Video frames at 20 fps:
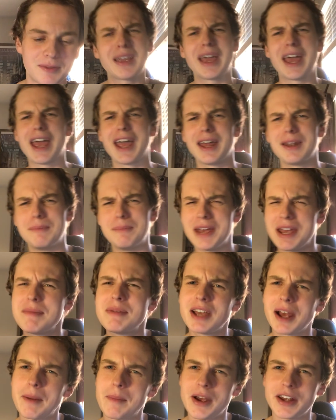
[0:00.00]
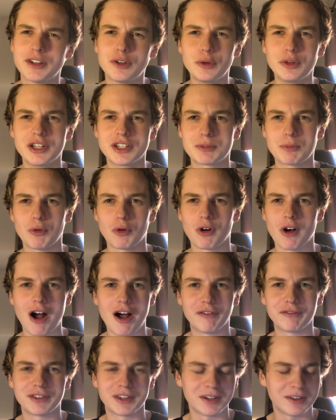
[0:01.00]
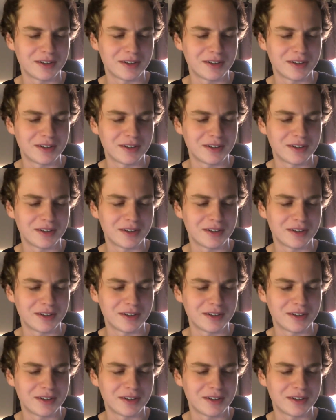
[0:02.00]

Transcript: And maybe I might do this more often.